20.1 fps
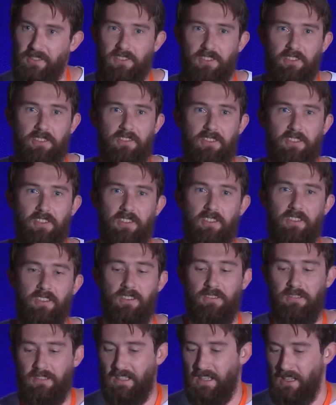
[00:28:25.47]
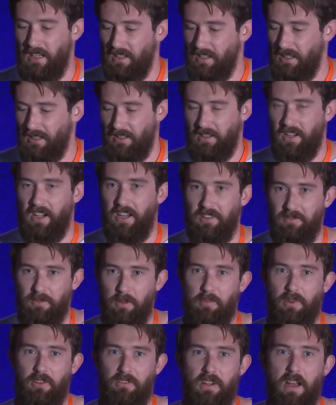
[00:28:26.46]
So it's got a kind of a
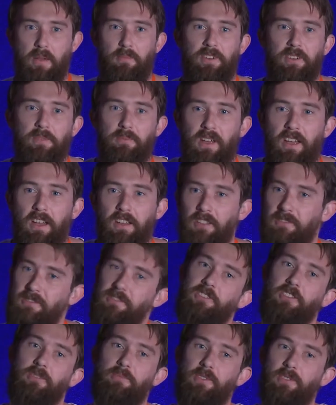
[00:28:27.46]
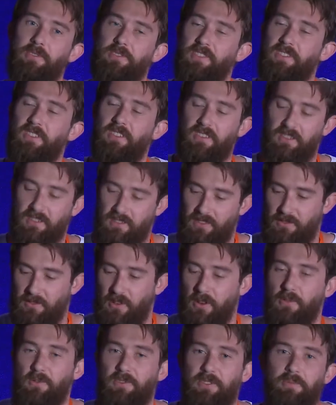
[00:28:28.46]
parameter bag of attributes that you can just
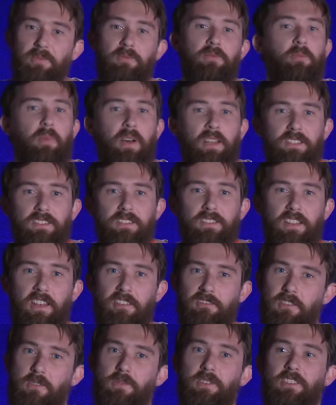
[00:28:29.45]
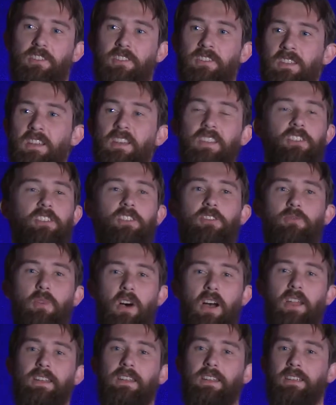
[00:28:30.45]
throw some information to that request that you
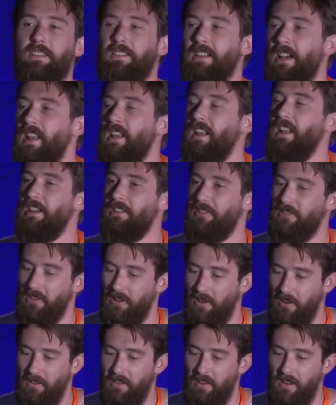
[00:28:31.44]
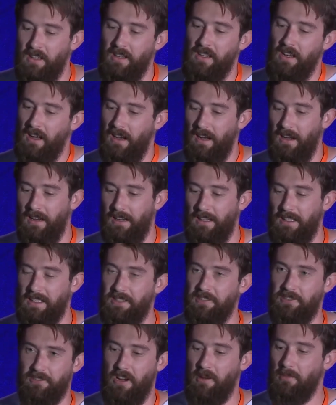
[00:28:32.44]
might need later on
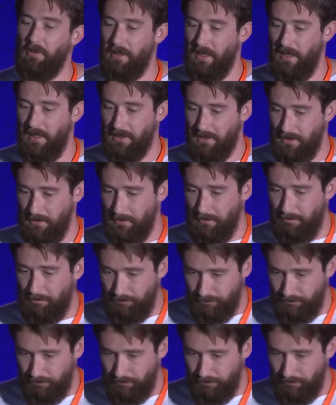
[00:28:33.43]
in your application.